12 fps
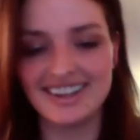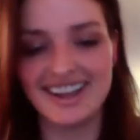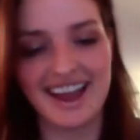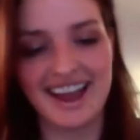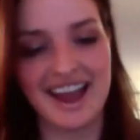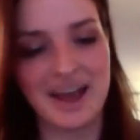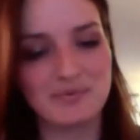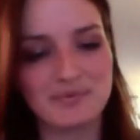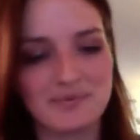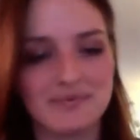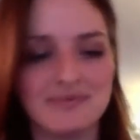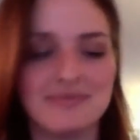at
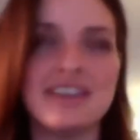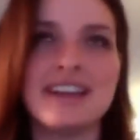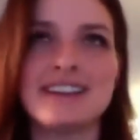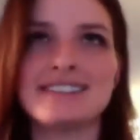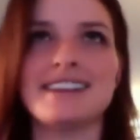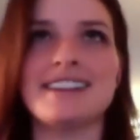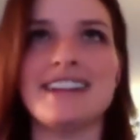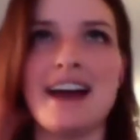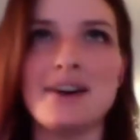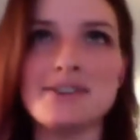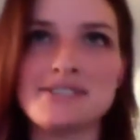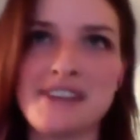things in the
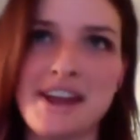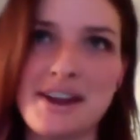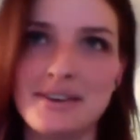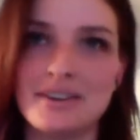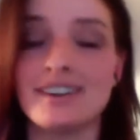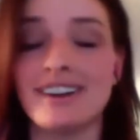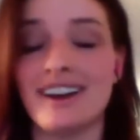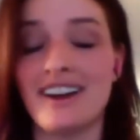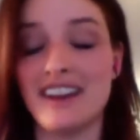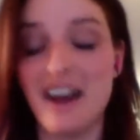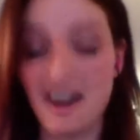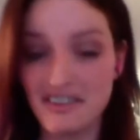outside or on the
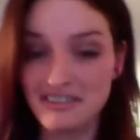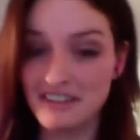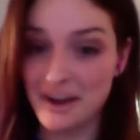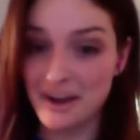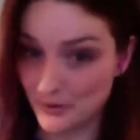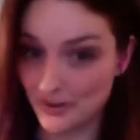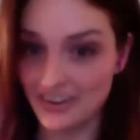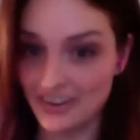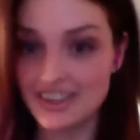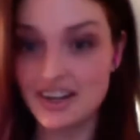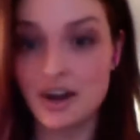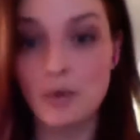offline world
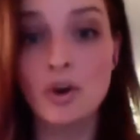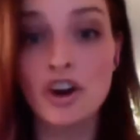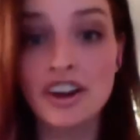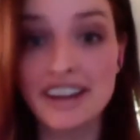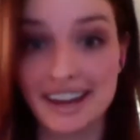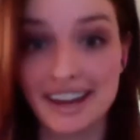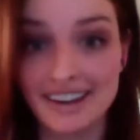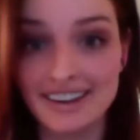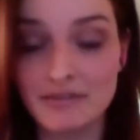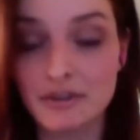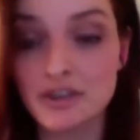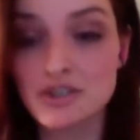that are working
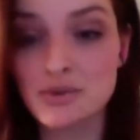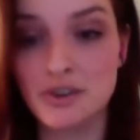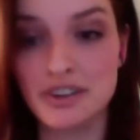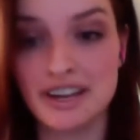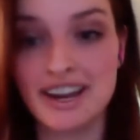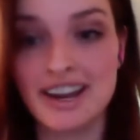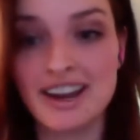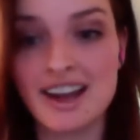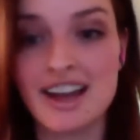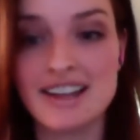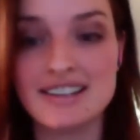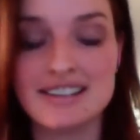virtually.
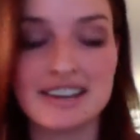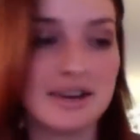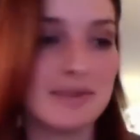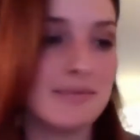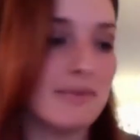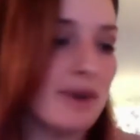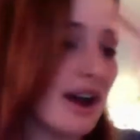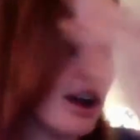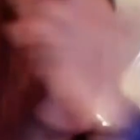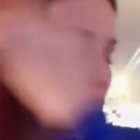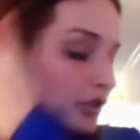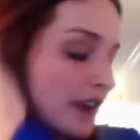And um, a
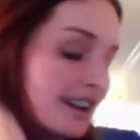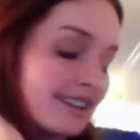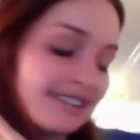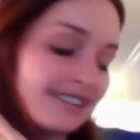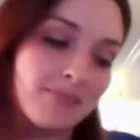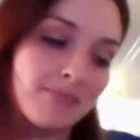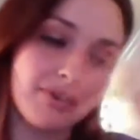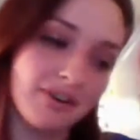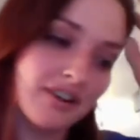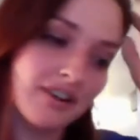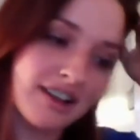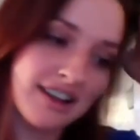great
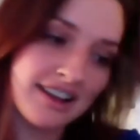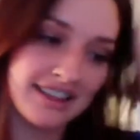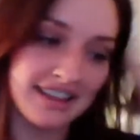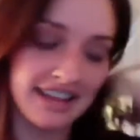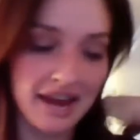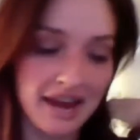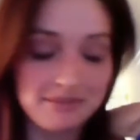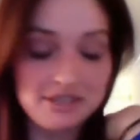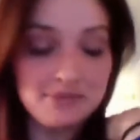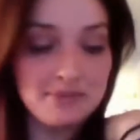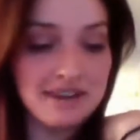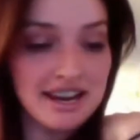example that came to
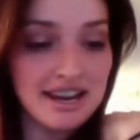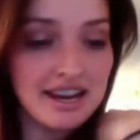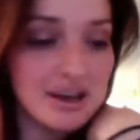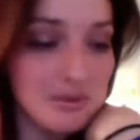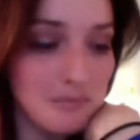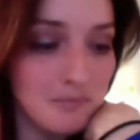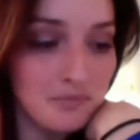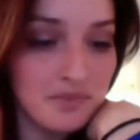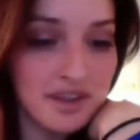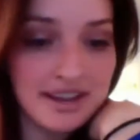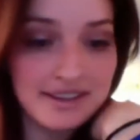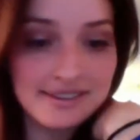me um,
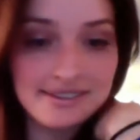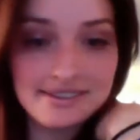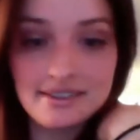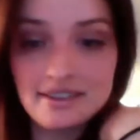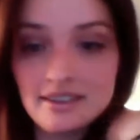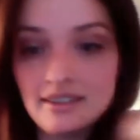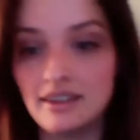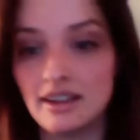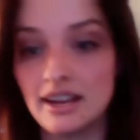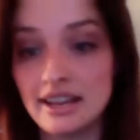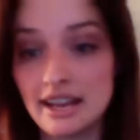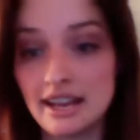is
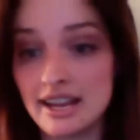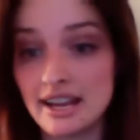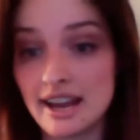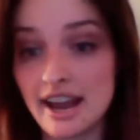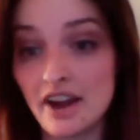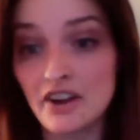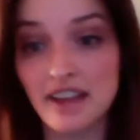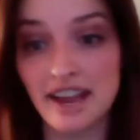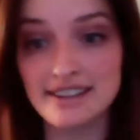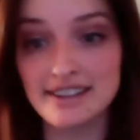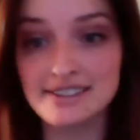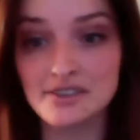in in
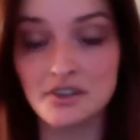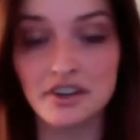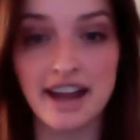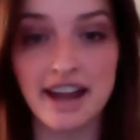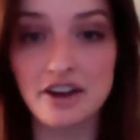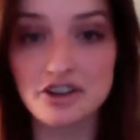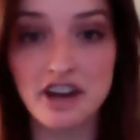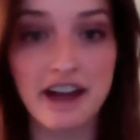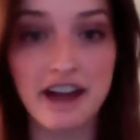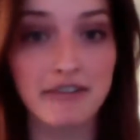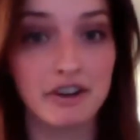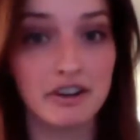airlines or in air
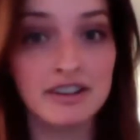travel